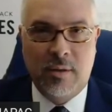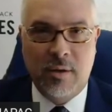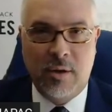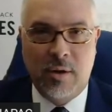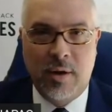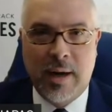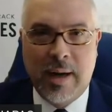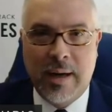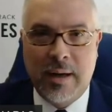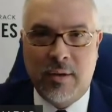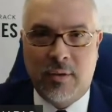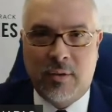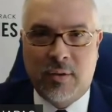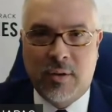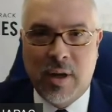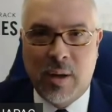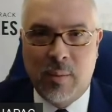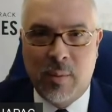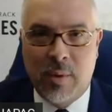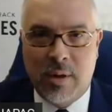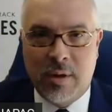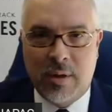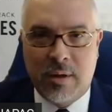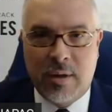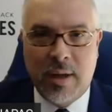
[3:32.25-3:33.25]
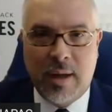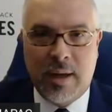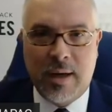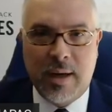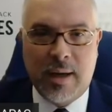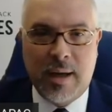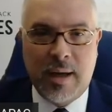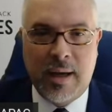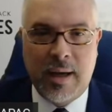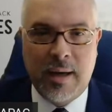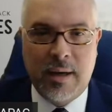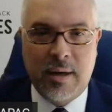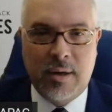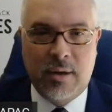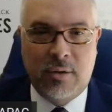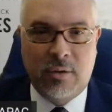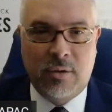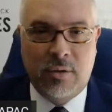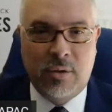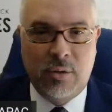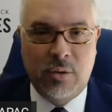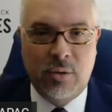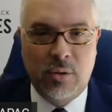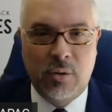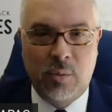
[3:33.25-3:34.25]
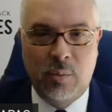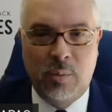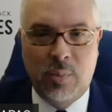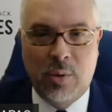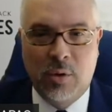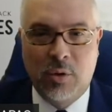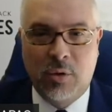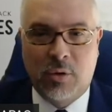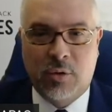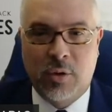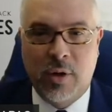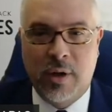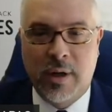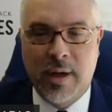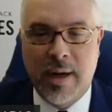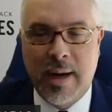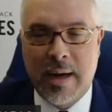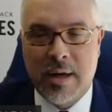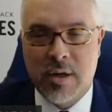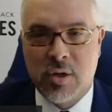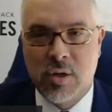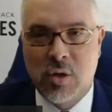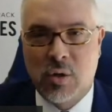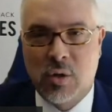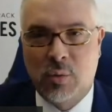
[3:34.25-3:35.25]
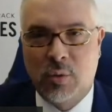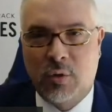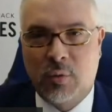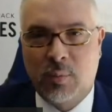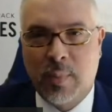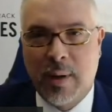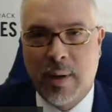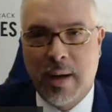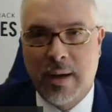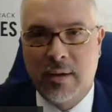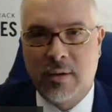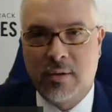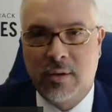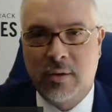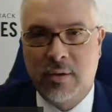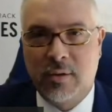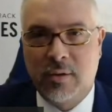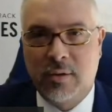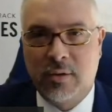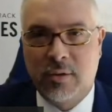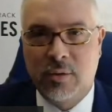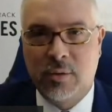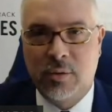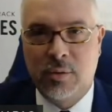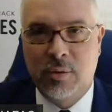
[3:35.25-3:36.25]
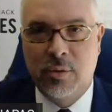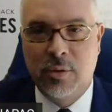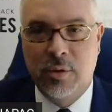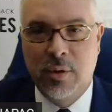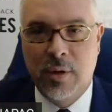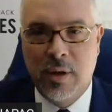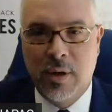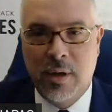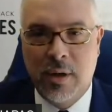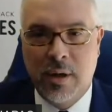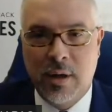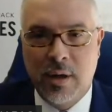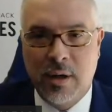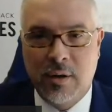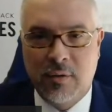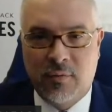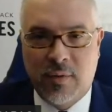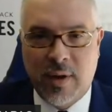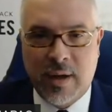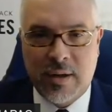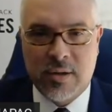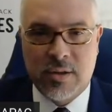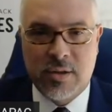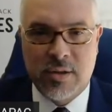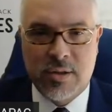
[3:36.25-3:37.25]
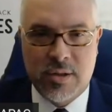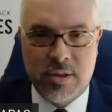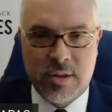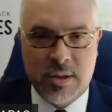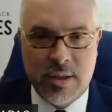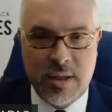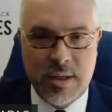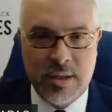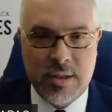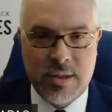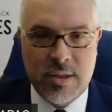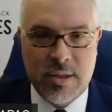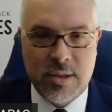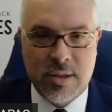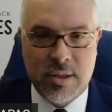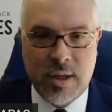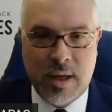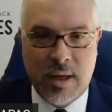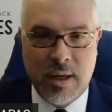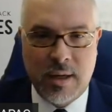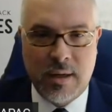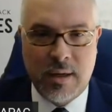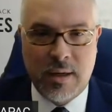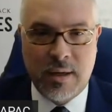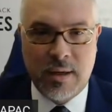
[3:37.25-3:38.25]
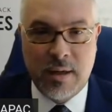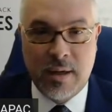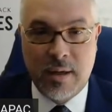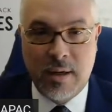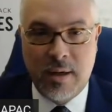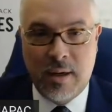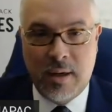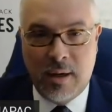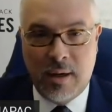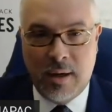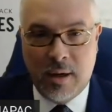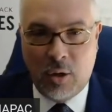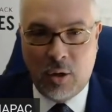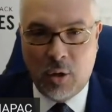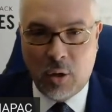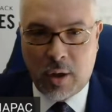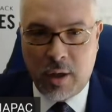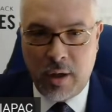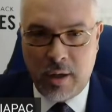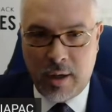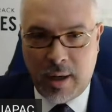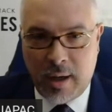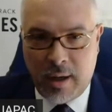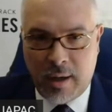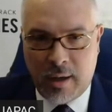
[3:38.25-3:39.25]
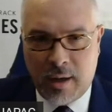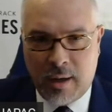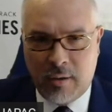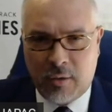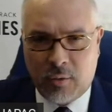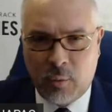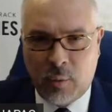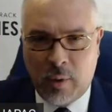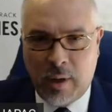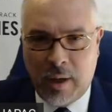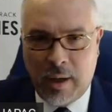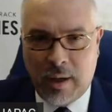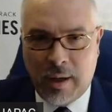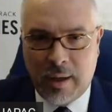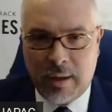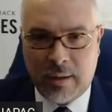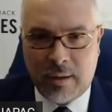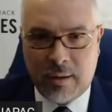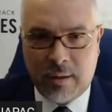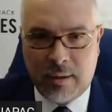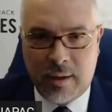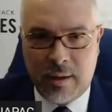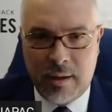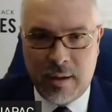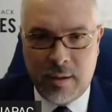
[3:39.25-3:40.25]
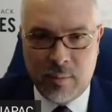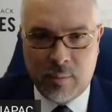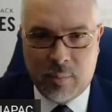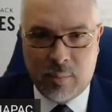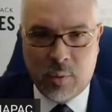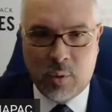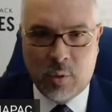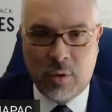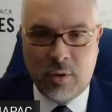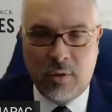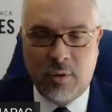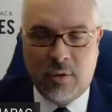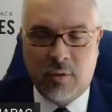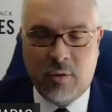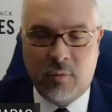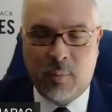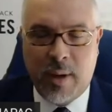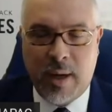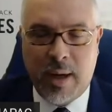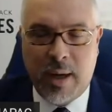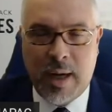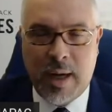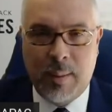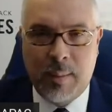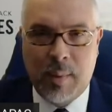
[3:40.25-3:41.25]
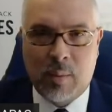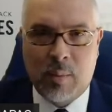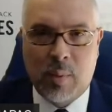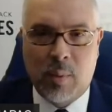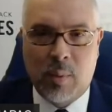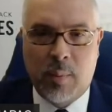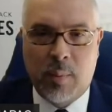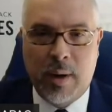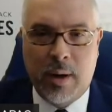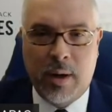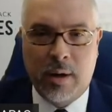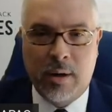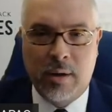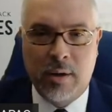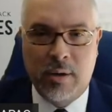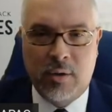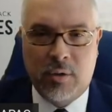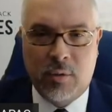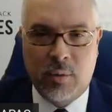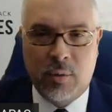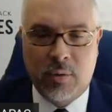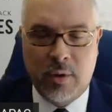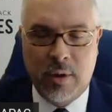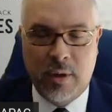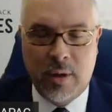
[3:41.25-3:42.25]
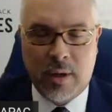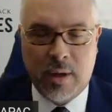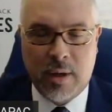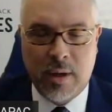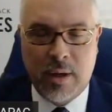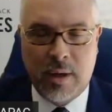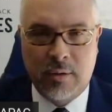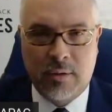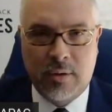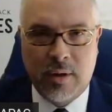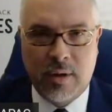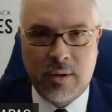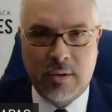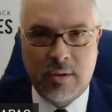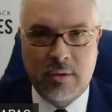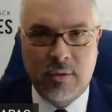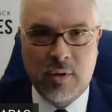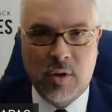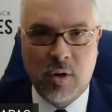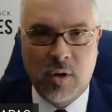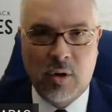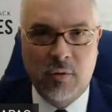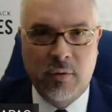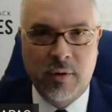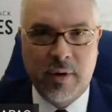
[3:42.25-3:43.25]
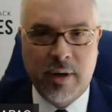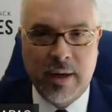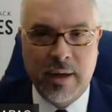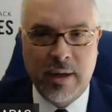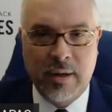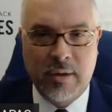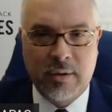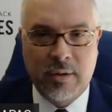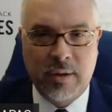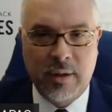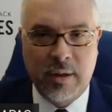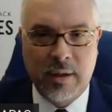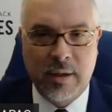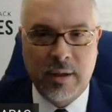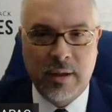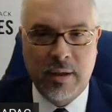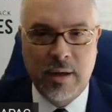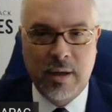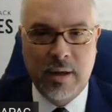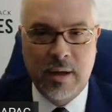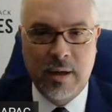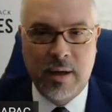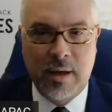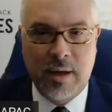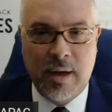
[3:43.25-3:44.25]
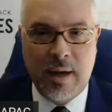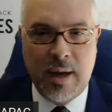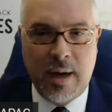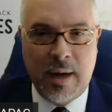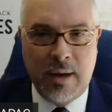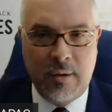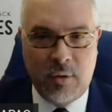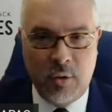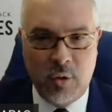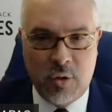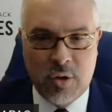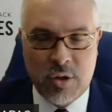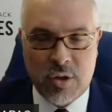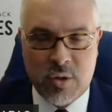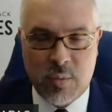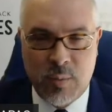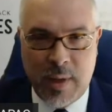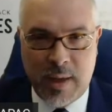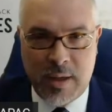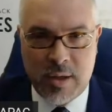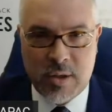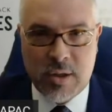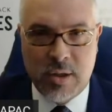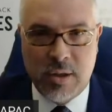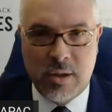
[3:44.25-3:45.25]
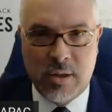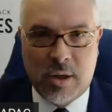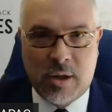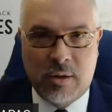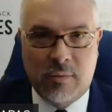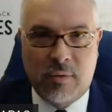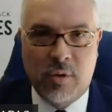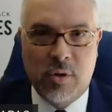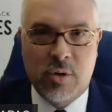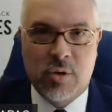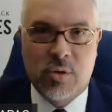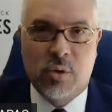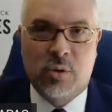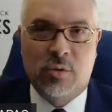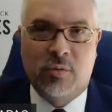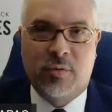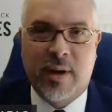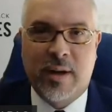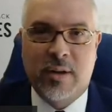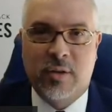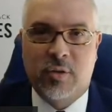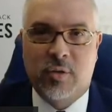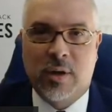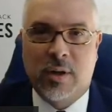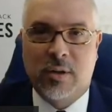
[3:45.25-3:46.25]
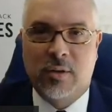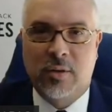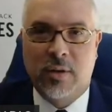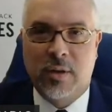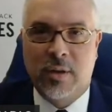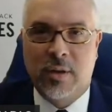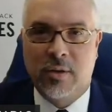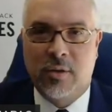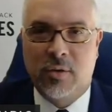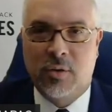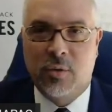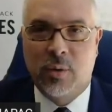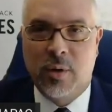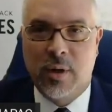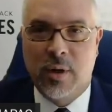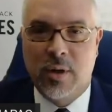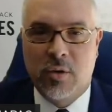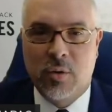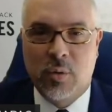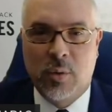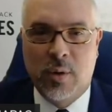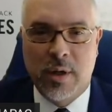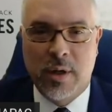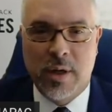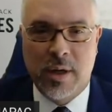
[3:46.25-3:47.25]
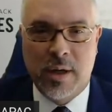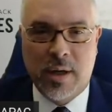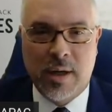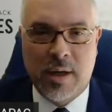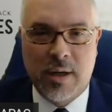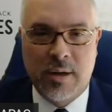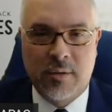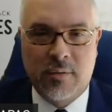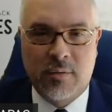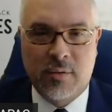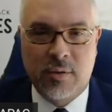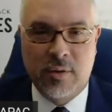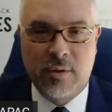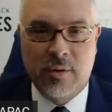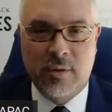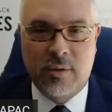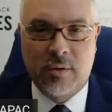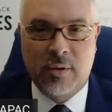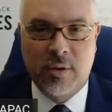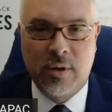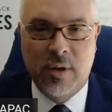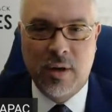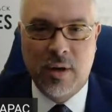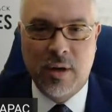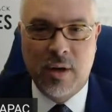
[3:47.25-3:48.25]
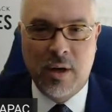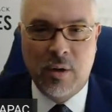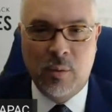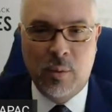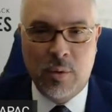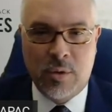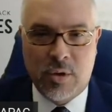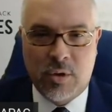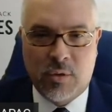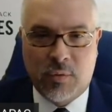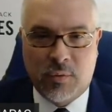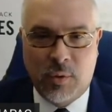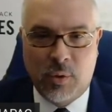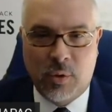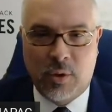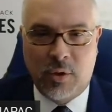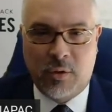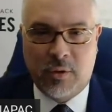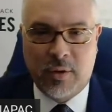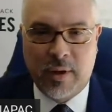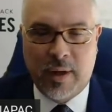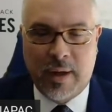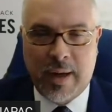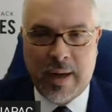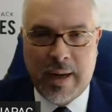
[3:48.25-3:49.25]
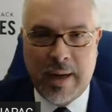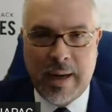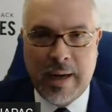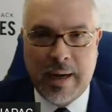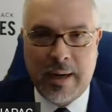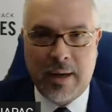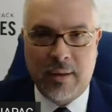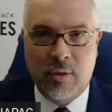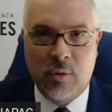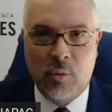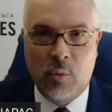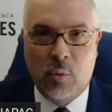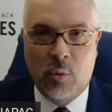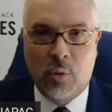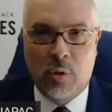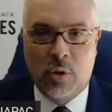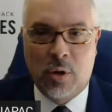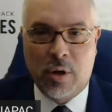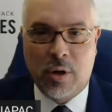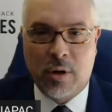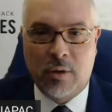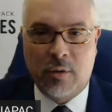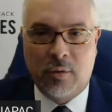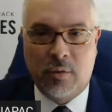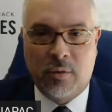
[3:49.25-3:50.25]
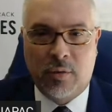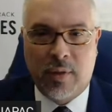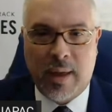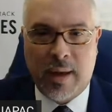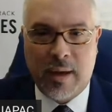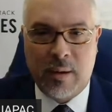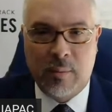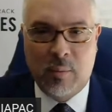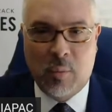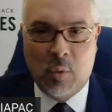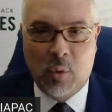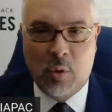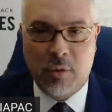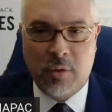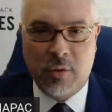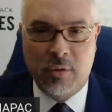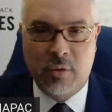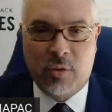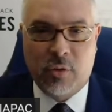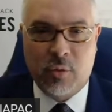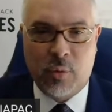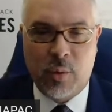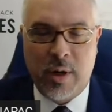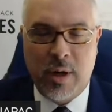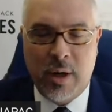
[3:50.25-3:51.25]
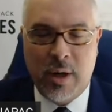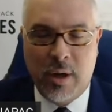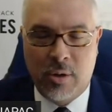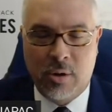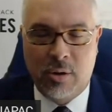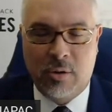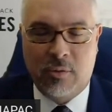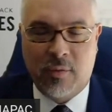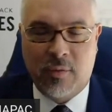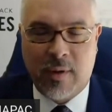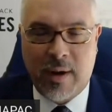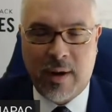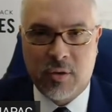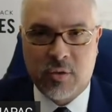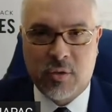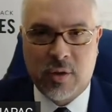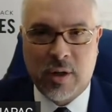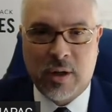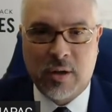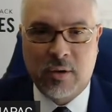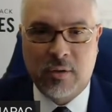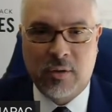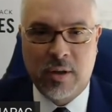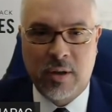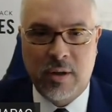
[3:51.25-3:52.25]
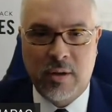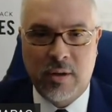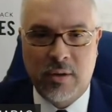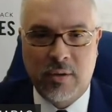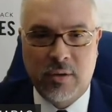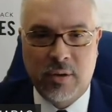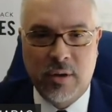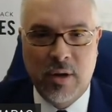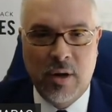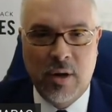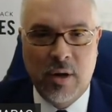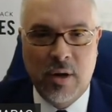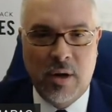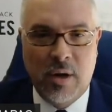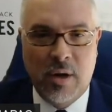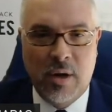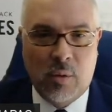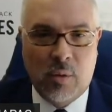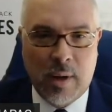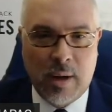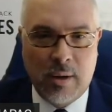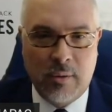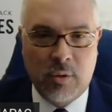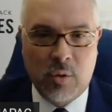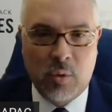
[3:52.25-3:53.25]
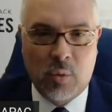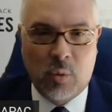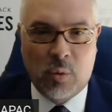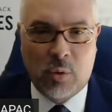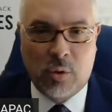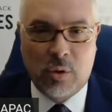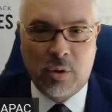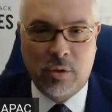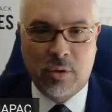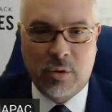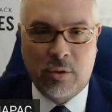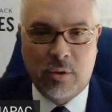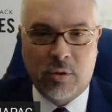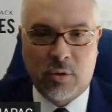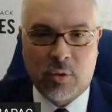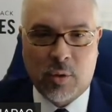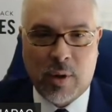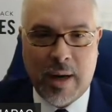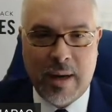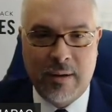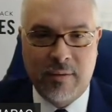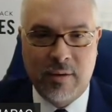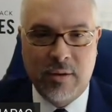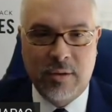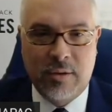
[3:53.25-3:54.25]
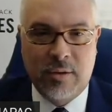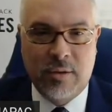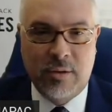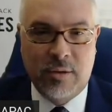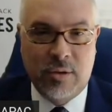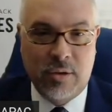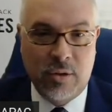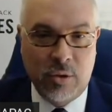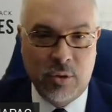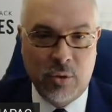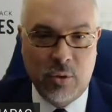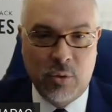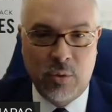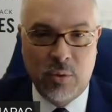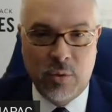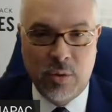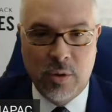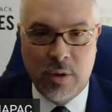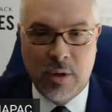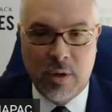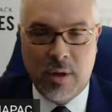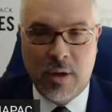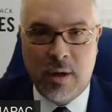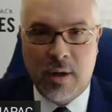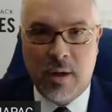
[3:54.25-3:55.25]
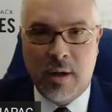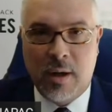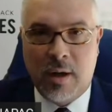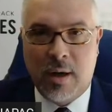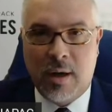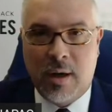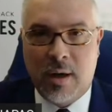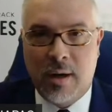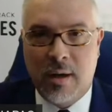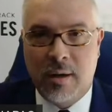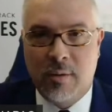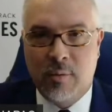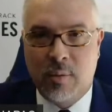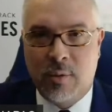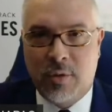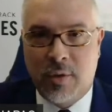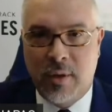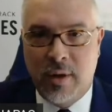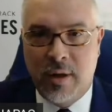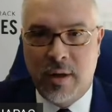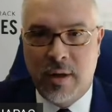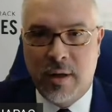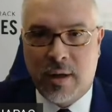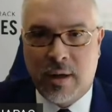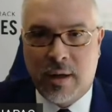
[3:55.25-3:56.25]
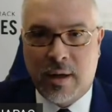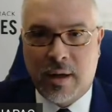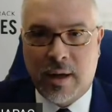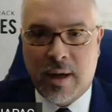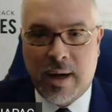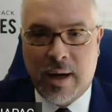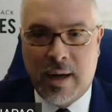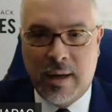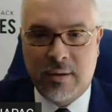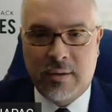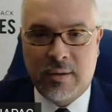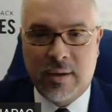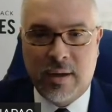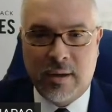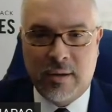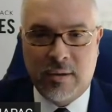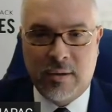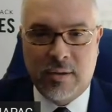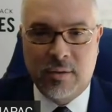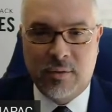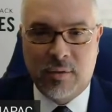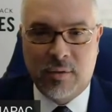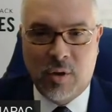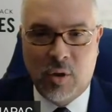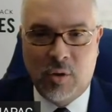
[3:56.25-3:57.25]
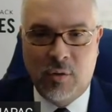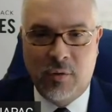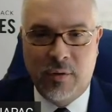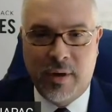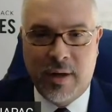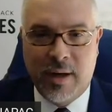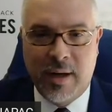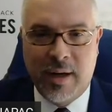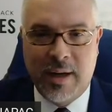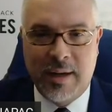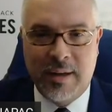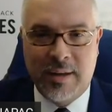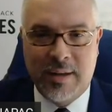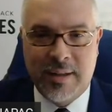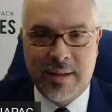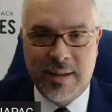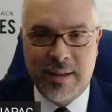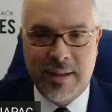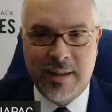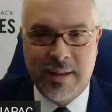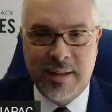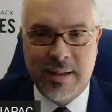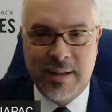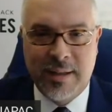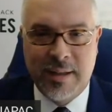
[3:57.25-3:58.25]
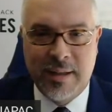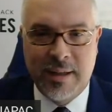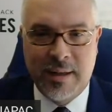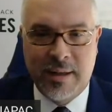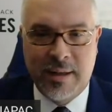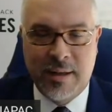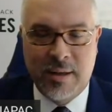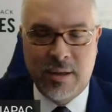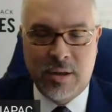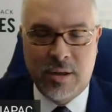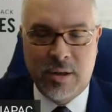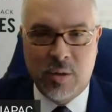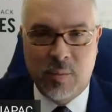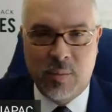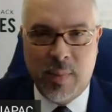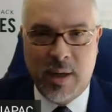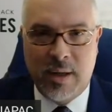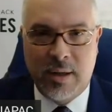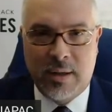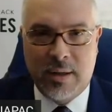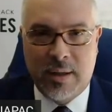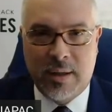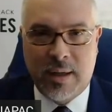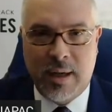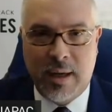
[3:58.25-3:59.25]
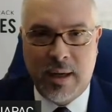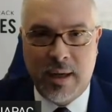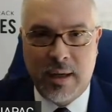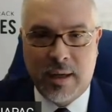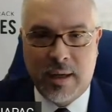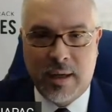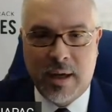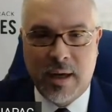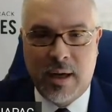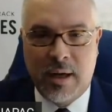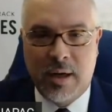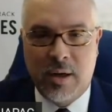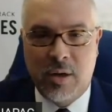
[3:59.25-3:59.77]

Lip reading: The Unite Summit, dedicated to bolstering national responses to infectious diseases and looking as well at the importance of pandemic preparedness within the context of COVID-19. And as you just mentioned, our virtual Fast Track Cities 2020 conference, which is focused on highlighting the work that more than 300 fast track cities around the world are striving to do within the context of COVID-19 to maintain a